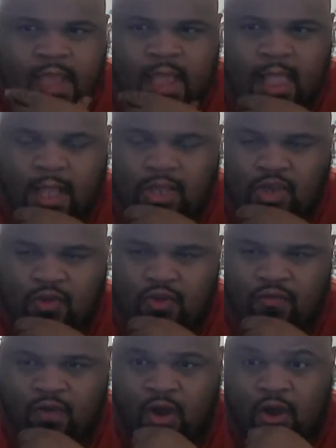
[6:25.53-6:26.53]
Like
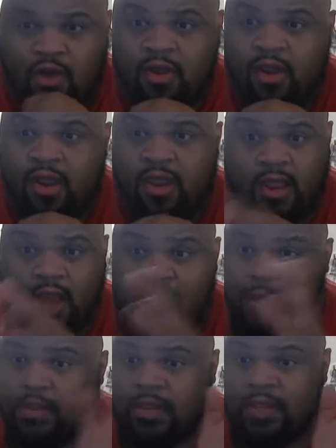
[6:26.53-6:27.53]
so far,
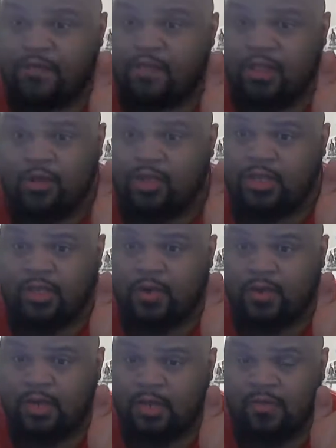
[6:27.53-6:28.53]
I've been loving the Loki
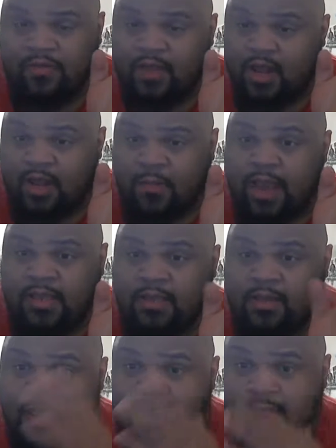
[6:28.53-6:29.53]
series. It's been freaking
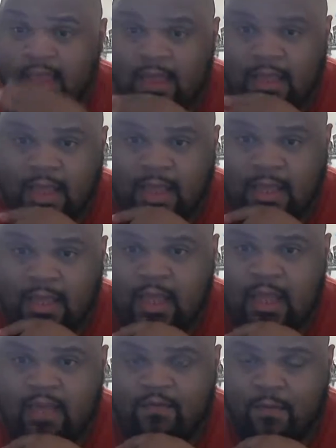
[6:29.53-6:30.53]
amazing like that. Like
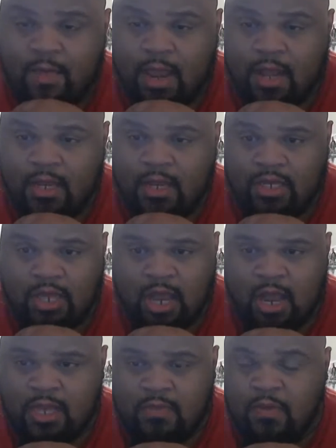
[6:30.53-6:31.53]
from beginning to
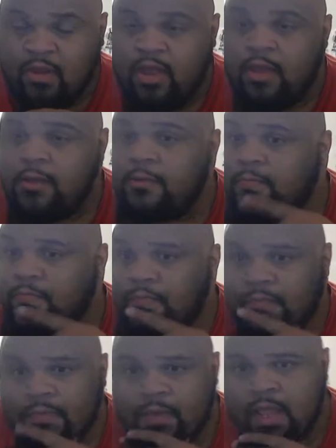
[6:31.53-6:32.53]
start, it's been good.
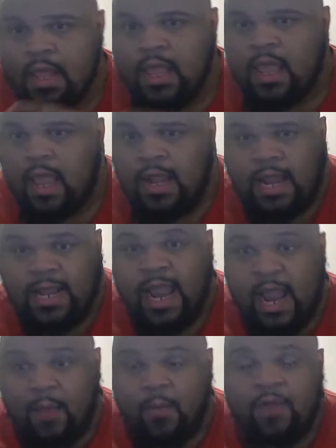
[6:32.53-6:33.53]
And I
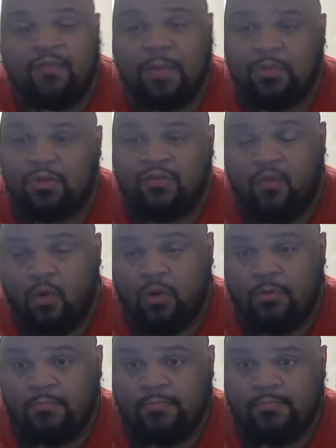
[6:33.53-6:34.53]
can't wait for episode 4.
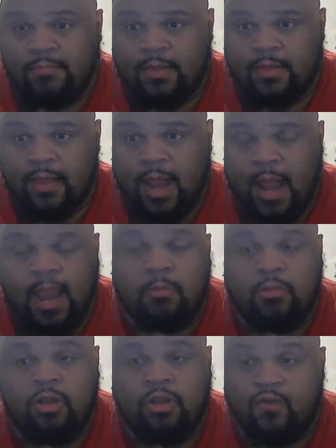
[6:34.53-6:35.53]
I
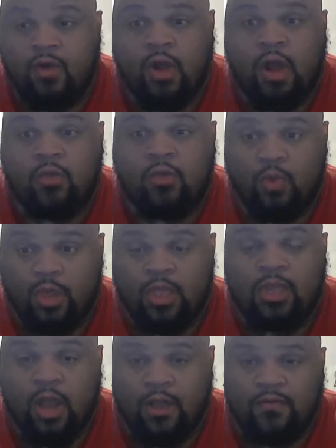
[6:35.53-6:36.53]
am looking for a really
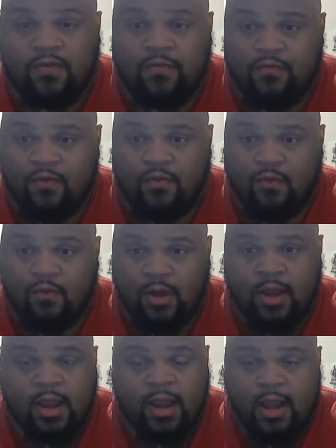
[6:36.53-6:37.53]
good for episode 4.
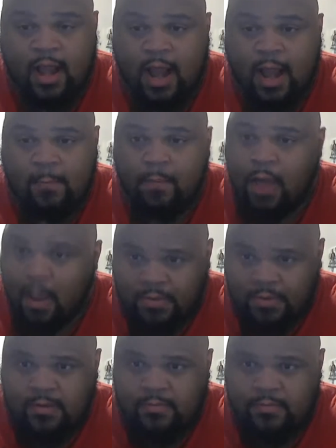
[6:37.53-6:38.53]
I am pumped.